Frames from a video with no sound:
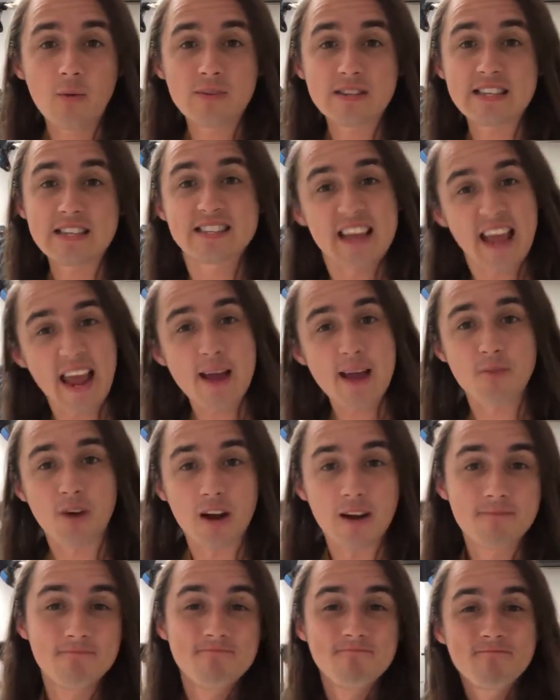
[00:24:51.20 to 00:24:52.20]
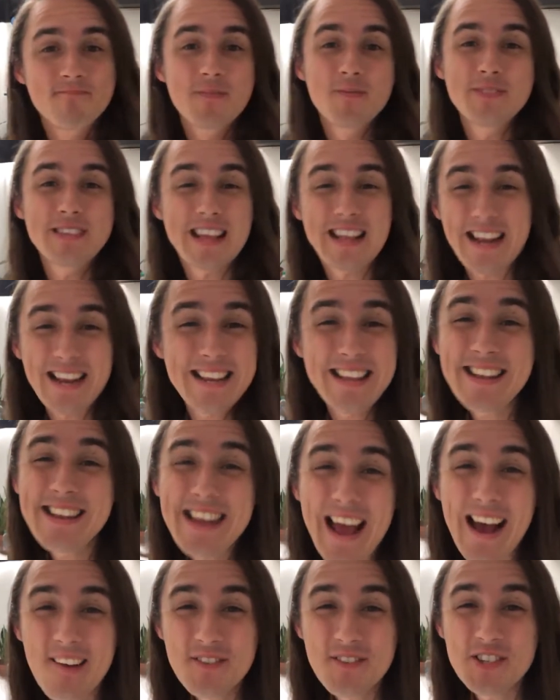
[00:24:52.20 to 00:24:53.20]
with this camera, was that I didn't
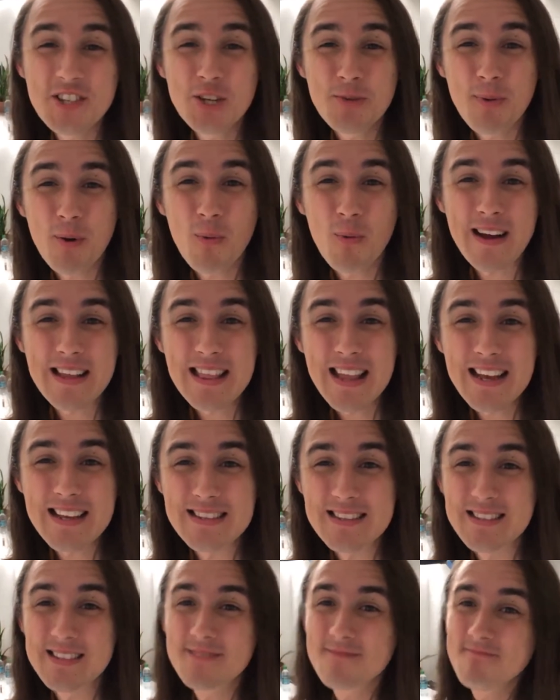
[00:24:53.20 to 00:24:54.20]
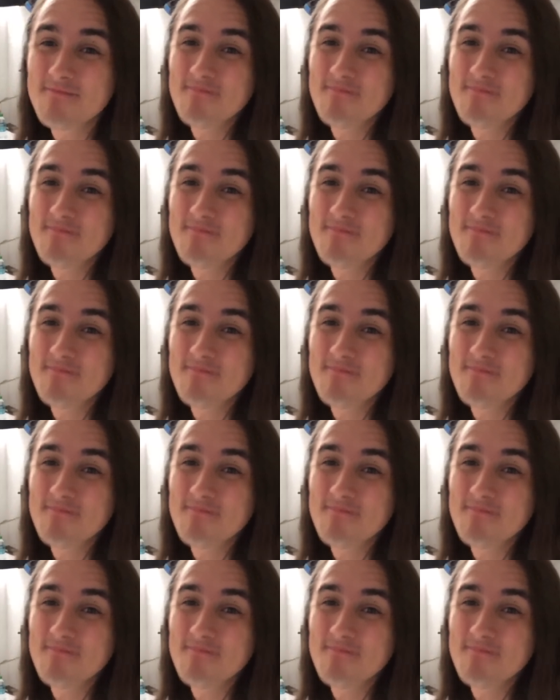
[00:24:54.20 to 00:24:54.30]
have a super wide lens.